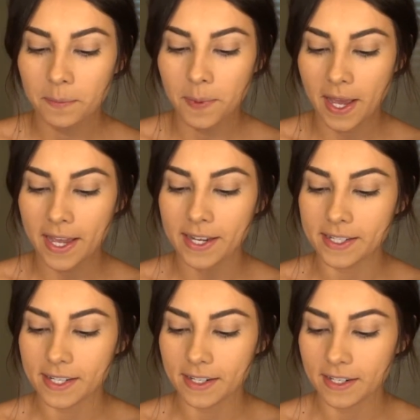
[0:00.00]

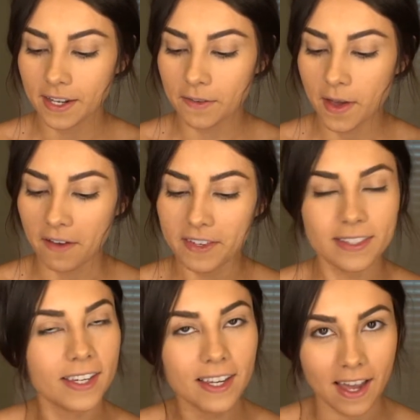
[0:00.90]
But if you haven't
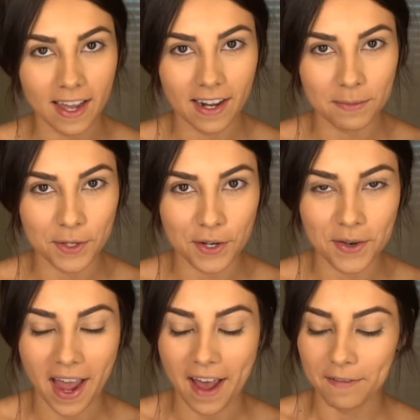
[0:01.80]
seen it yet, I'm sure you
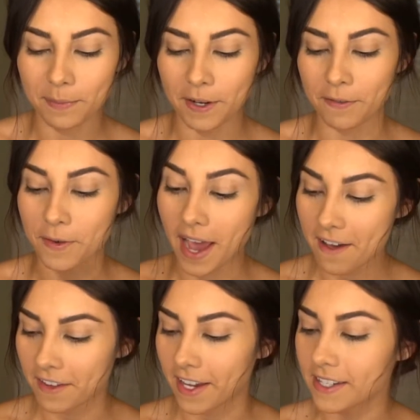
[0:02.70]
have, but if you
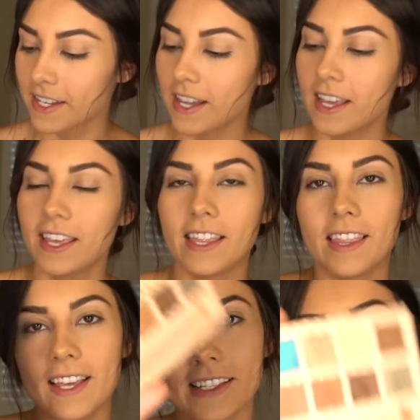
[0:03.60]
haven't,
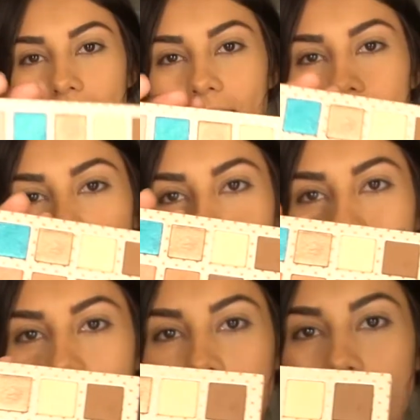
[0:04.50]
this is
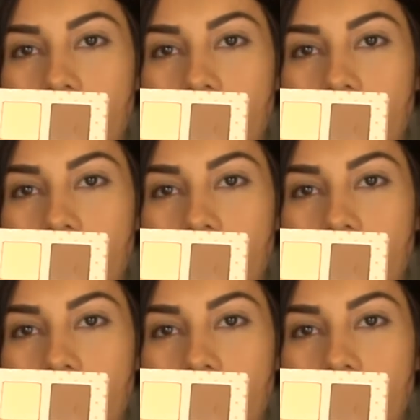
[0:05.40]
the